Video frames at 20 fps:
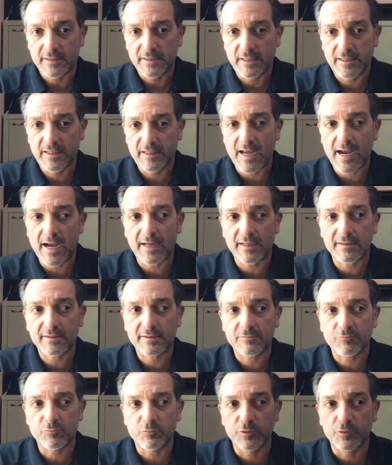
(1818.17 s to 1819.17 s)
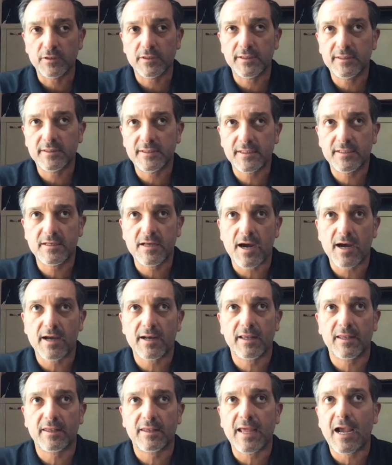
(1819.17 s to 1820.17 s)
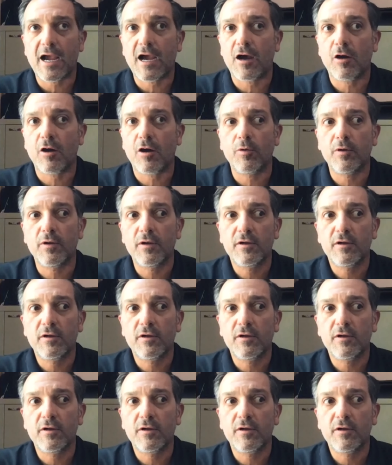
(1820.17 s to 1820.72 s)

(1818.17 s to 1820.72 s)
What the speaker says: that really did not allow